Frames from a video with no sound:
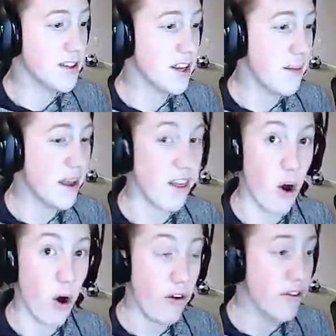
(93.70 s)
going to make the
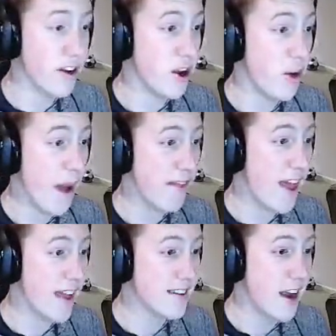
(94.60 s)
whole video about
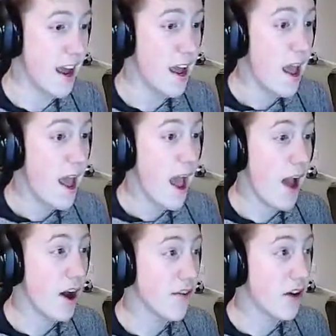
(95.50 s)
that today.
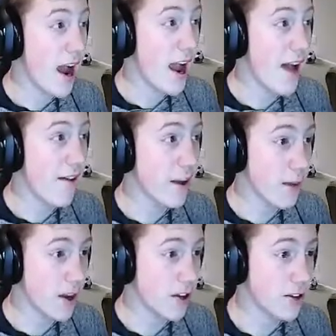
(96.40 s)
However, I have a
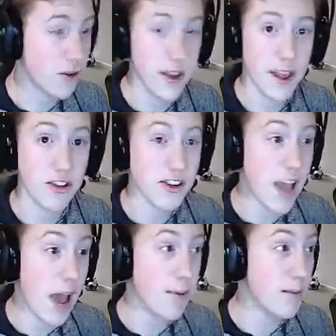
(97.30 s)
bigger story that just
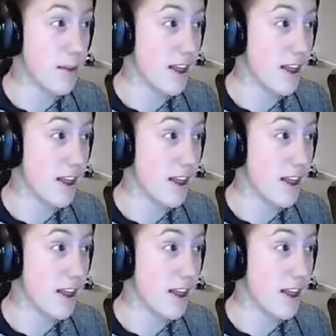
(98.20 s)
happened to me